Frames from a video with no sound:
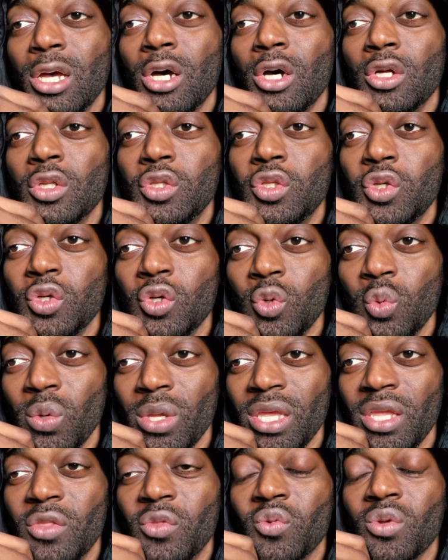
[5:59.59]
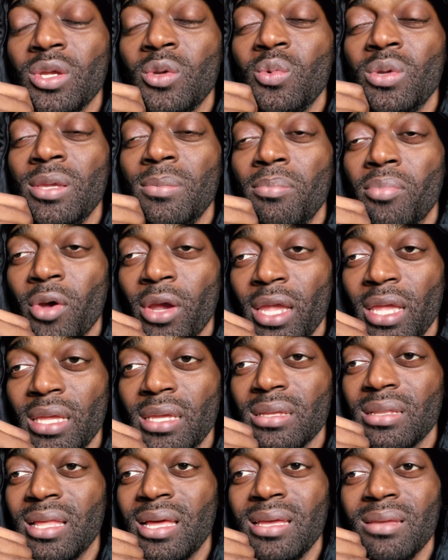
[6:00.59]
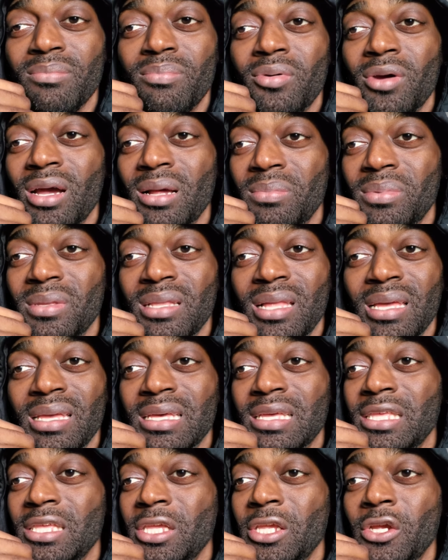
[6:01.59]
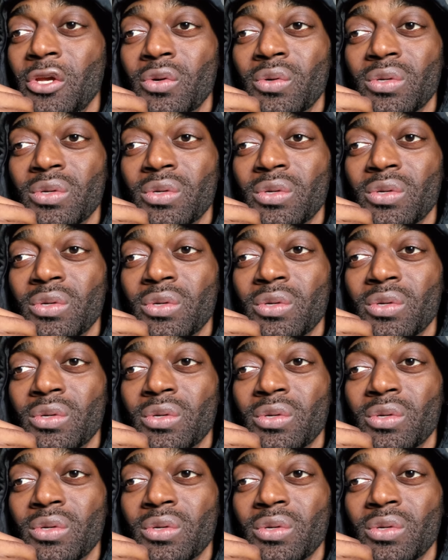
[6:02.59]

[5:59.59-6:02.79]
a two week, three week break, like probably like a year